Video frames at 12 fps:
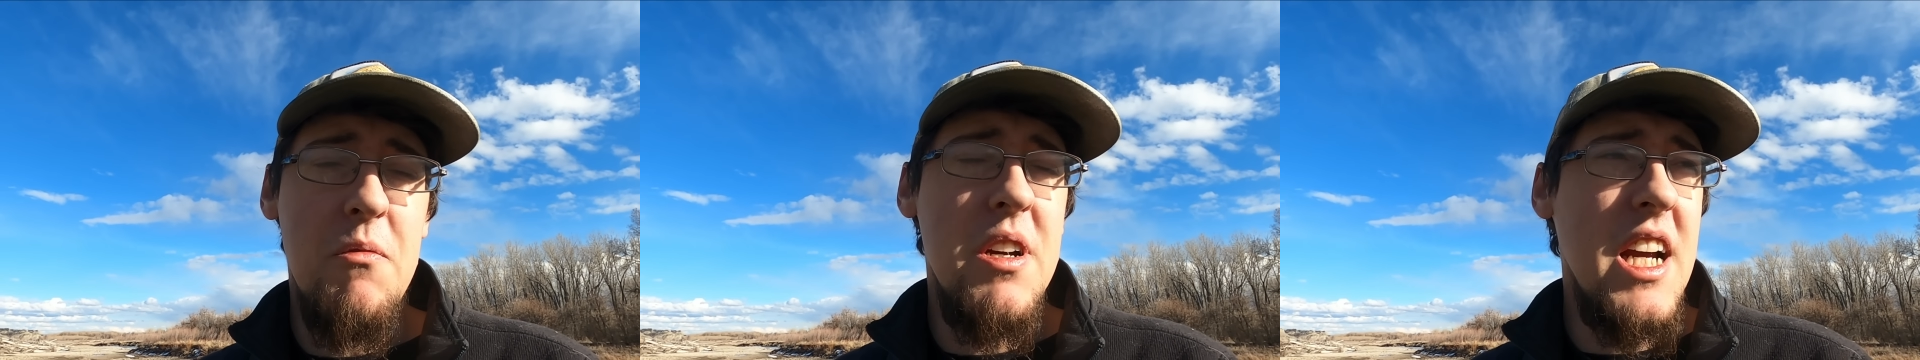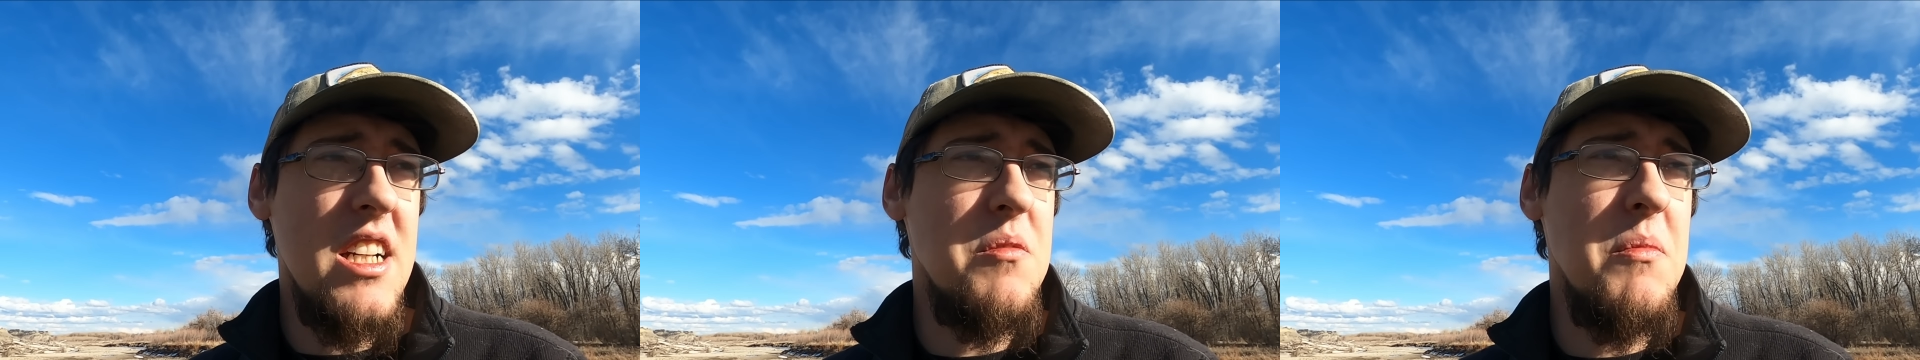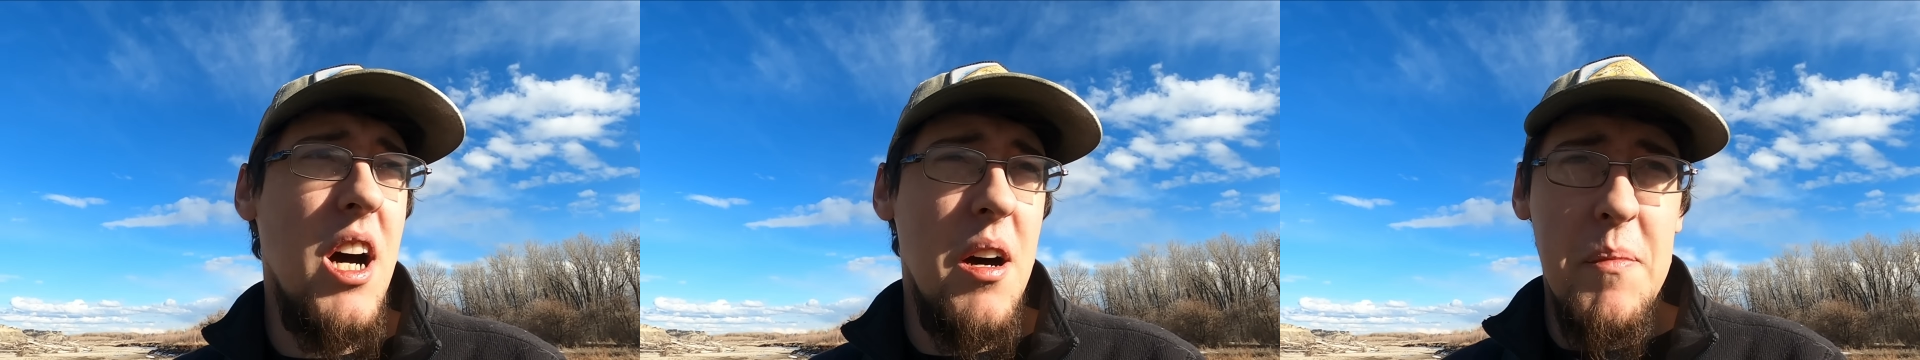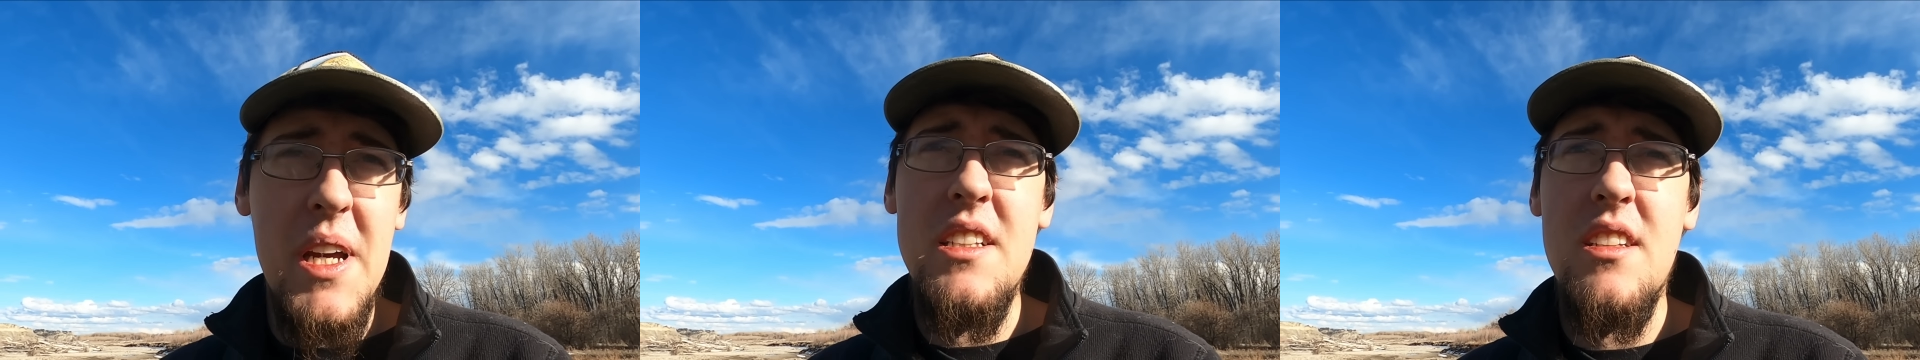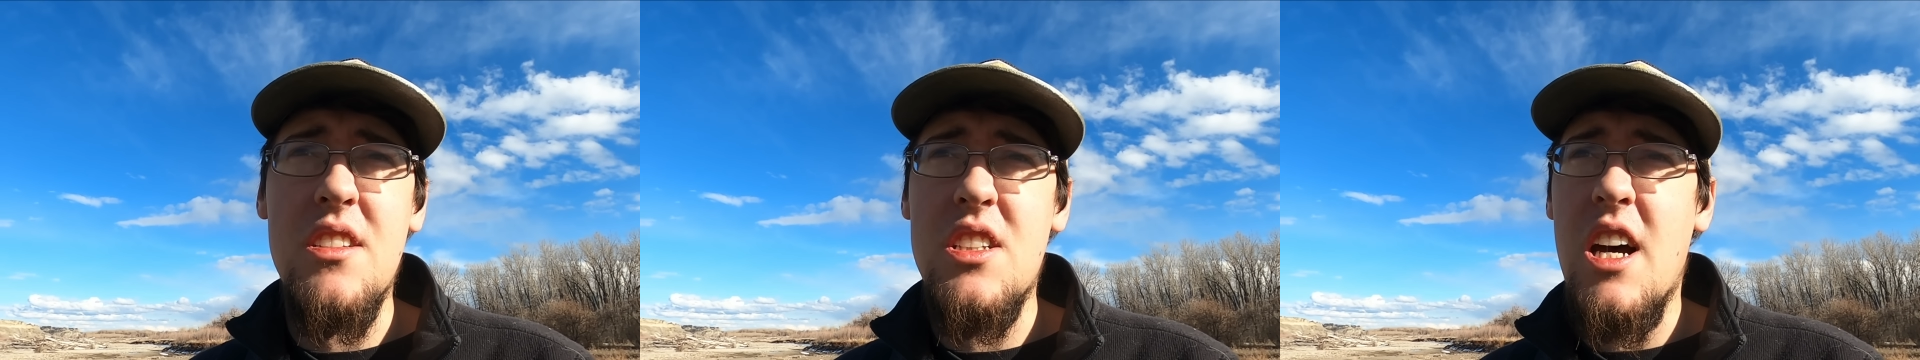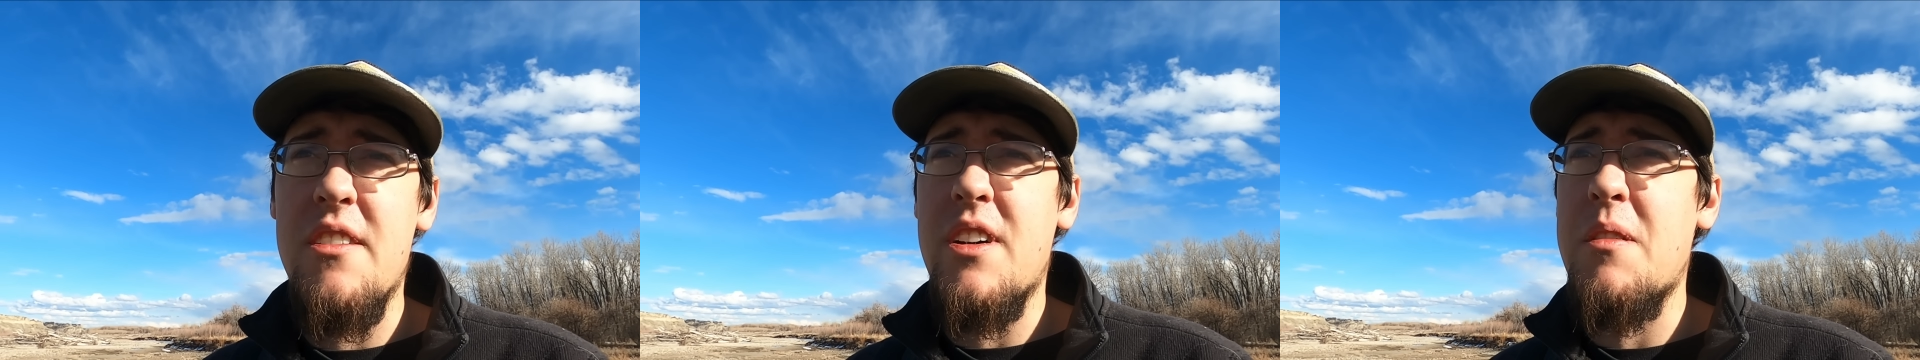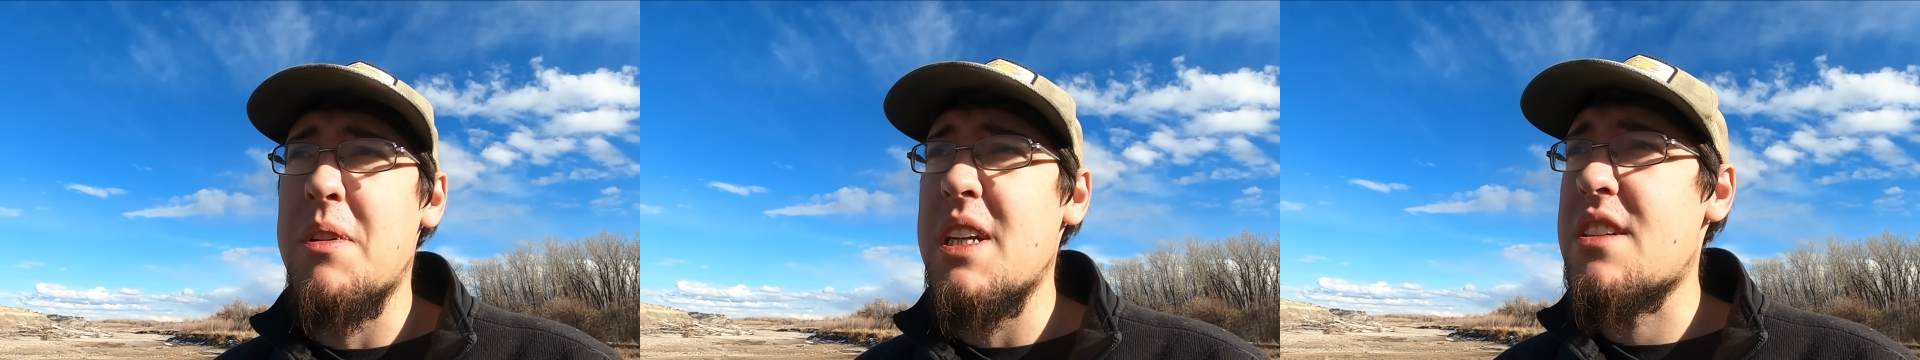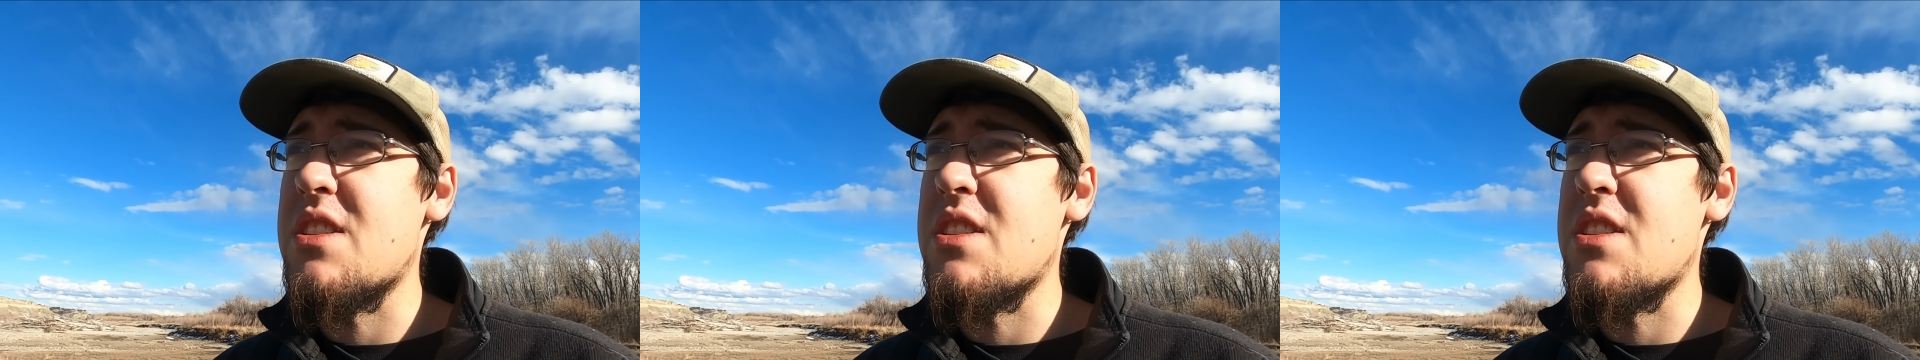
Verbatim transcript: We got some amazing stuff. I'm really